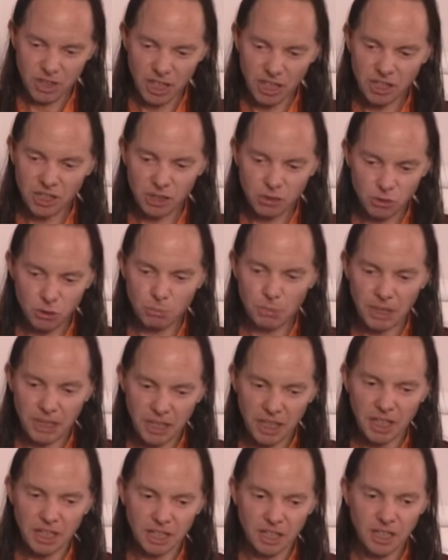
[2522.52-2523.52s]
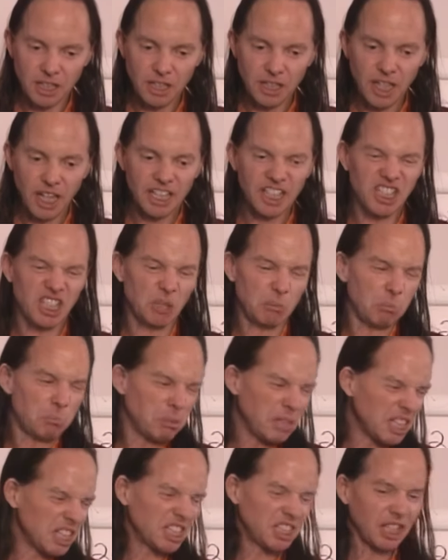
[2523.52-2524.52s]
Tekchen Drupiten. And it's a
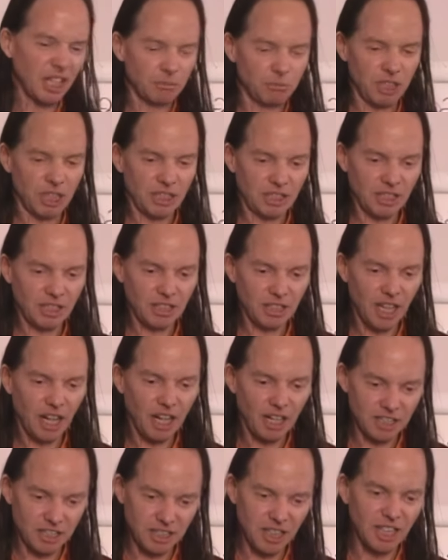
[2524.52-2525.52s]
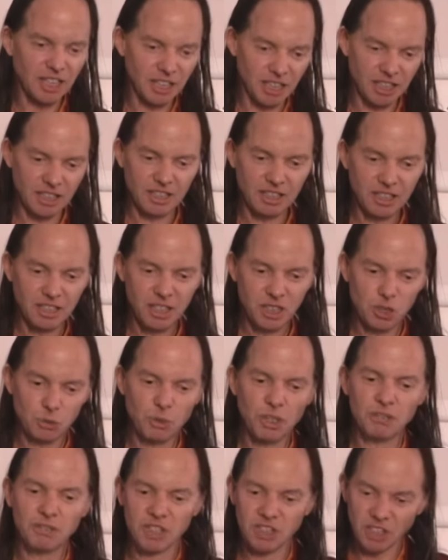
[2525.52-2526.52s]
big subject in our Sangha.
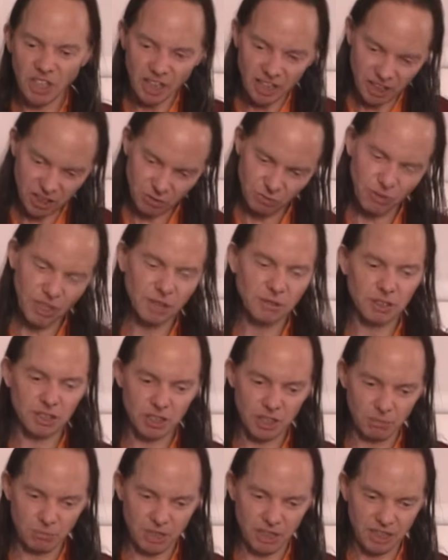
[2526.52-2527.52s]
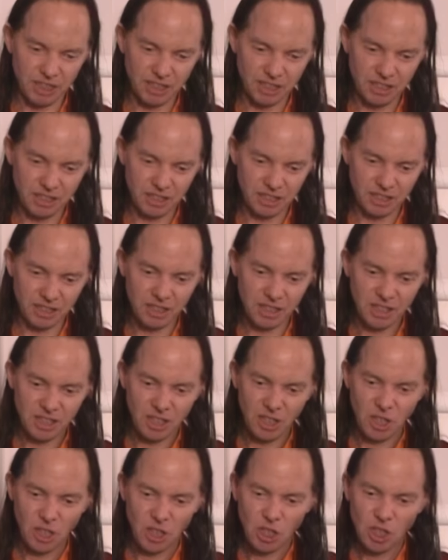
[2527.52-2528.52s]
It's one of Asanga's favorite subjects, you know.
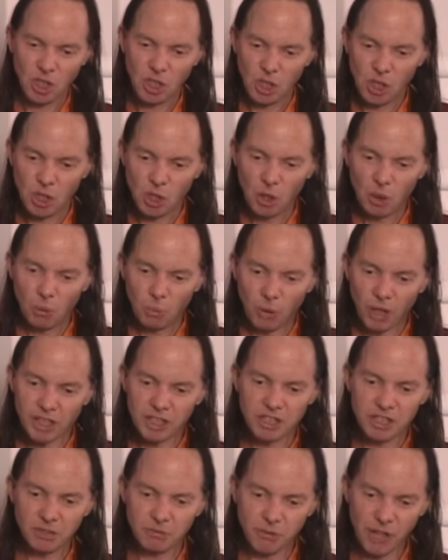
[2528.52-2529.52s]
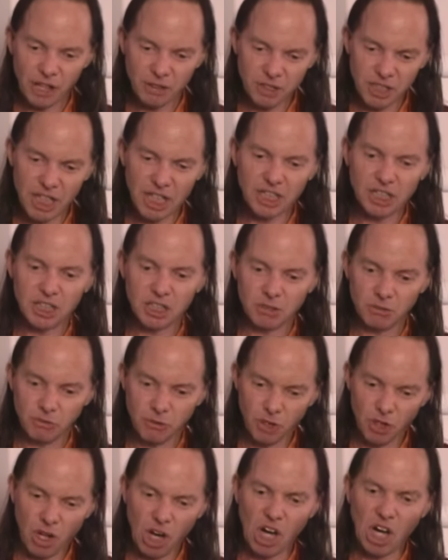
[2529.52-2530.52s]
What is the foundation
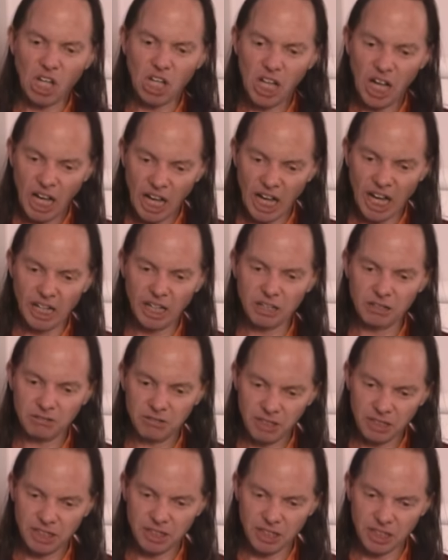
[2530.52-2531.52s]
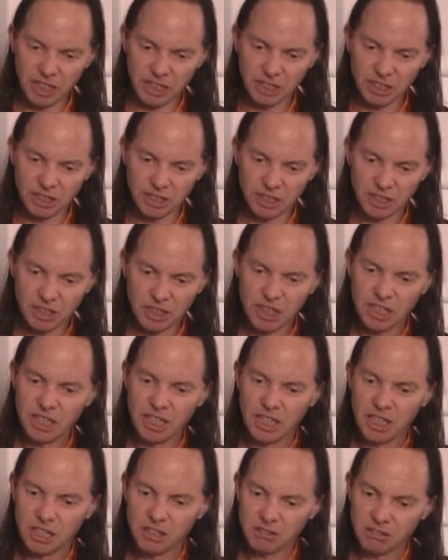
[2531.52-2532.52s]
for all higher realizations?
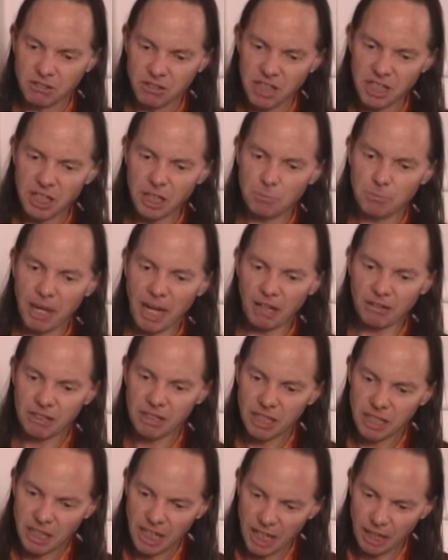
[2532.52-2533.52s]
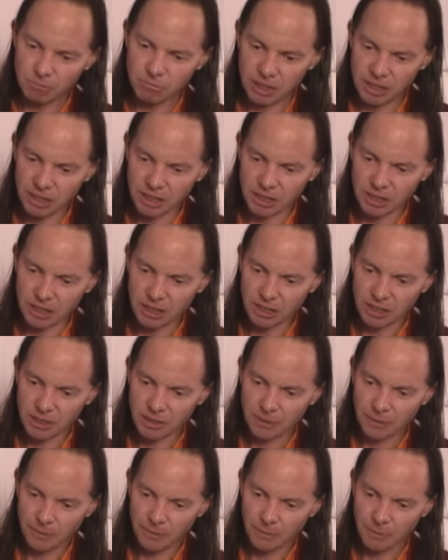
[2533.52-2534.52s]
Think about emptiness.
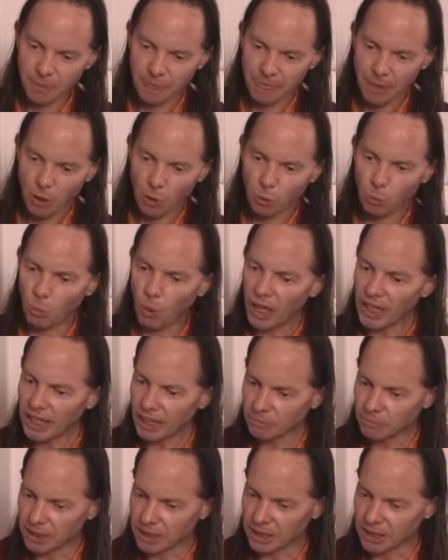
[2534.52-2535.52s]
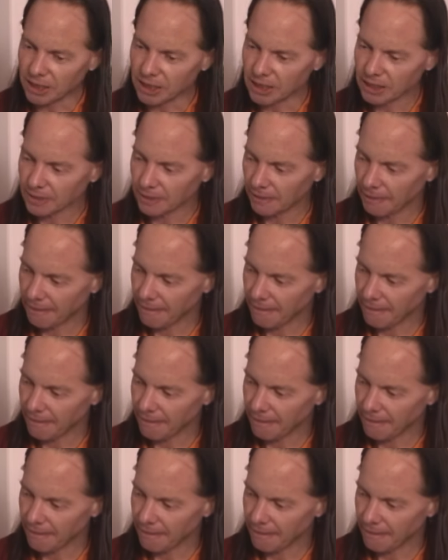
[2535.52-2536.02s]
What emptiness?